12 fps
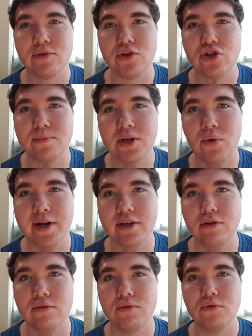so it should be quite
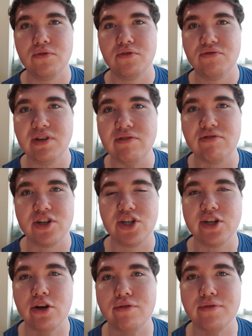useful for
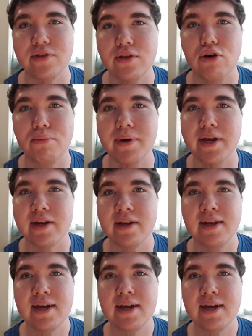refreshing over the topic